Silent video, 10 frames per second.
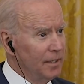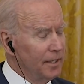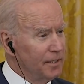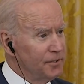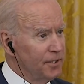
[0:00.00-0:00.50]

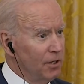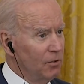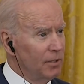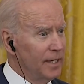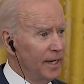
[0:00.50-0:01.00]
It is the
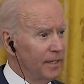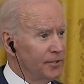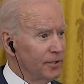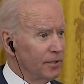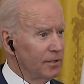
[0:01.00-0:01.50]
only
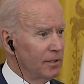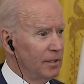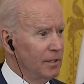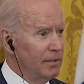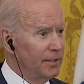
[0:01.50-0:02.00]
answer,
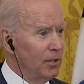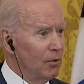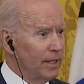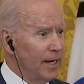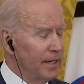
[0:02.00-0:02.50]
the
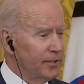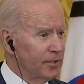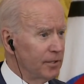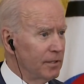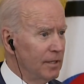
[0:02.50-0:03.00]
only
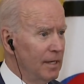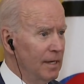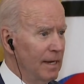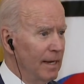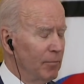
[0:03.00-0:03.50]
answer.
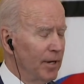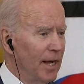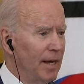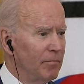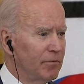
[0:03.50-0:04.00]
And what
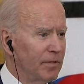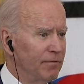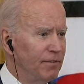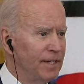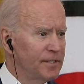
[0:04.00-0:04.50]
I'm
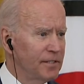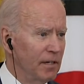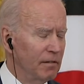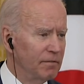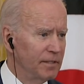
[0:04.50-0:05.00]
convinced
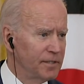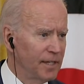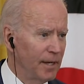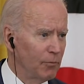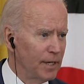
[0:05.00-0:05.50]
of is
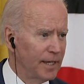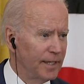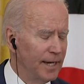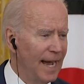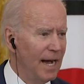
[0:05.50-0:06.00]
that we
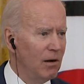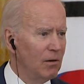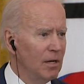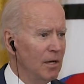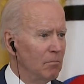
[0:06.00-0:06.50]
can now
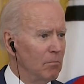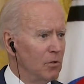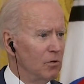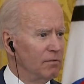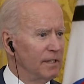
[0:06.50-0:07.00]

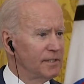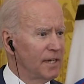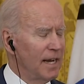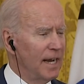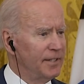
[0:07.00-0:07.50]
move, as
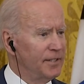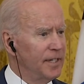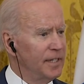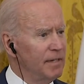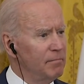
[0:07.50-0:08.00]
I
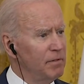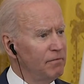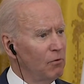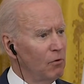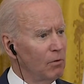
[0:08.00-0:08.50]
did even
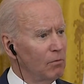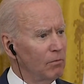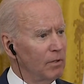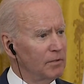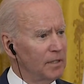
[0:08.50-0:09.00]
before
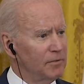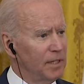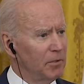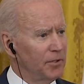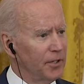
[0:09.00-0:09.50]
I was
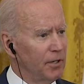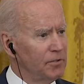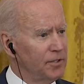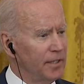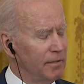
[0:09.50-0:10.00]
able to
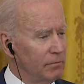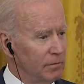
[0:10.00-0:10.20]
negotiate,